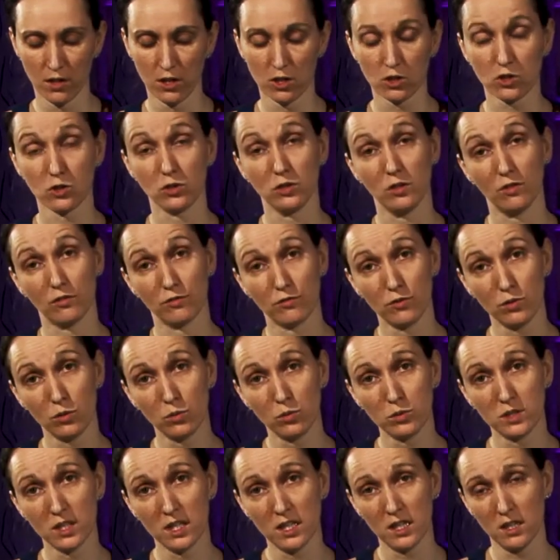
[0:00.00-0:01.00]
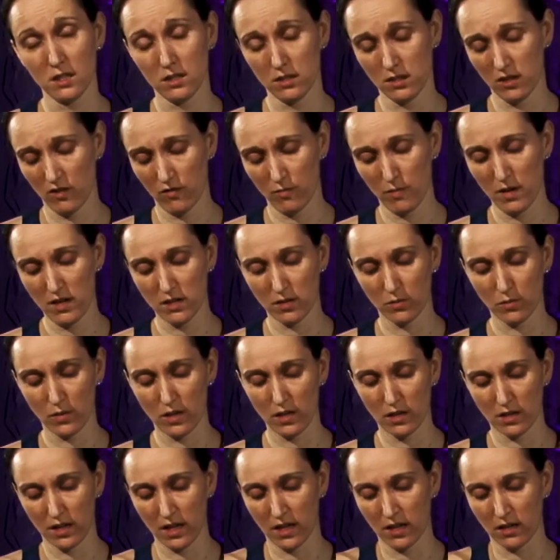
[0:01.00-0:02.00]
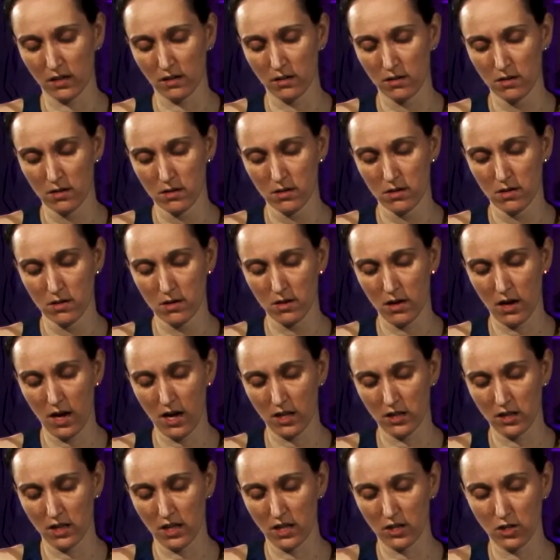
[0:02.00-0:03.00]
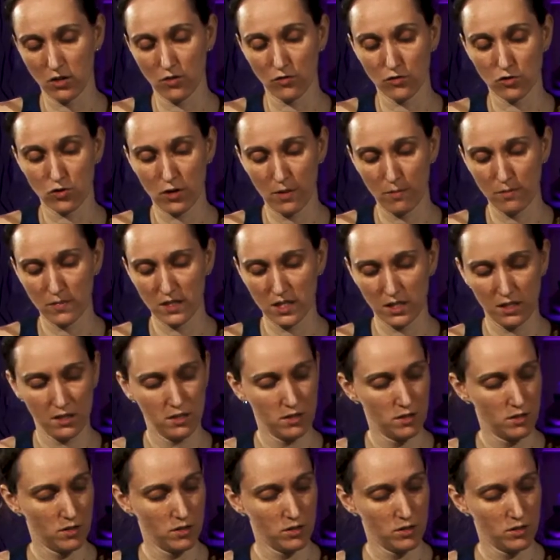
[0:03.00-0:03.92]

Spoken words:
So you've rolled it, you've made it wee thing, and then you've trimmed it.